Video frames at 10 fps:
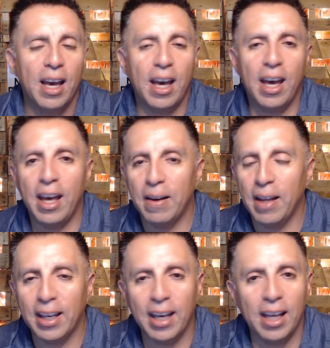And
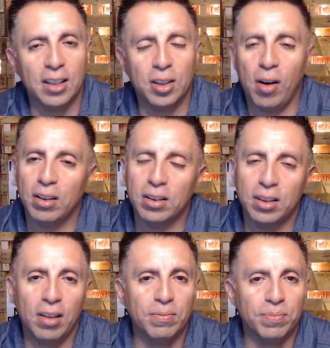again,
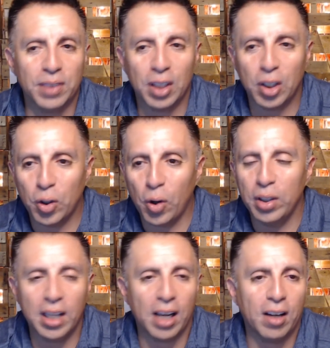don't grow
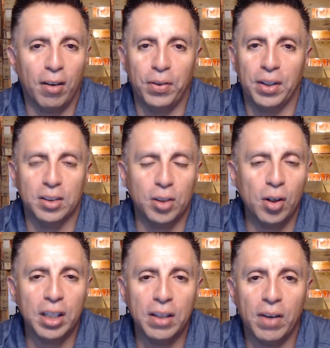in that confidence.
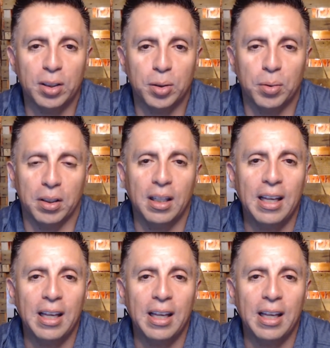Don't give up to it.